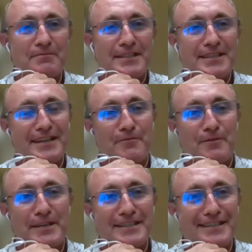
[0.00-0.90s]
we see in
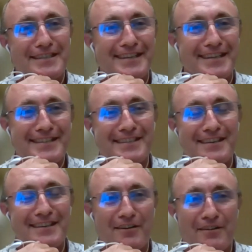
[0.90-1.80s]
Western cities
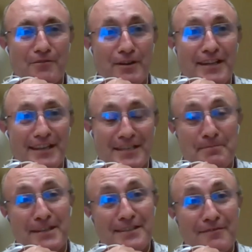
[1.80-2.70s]
are really
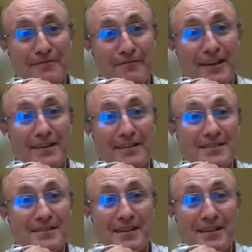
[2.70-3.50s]
expensive and,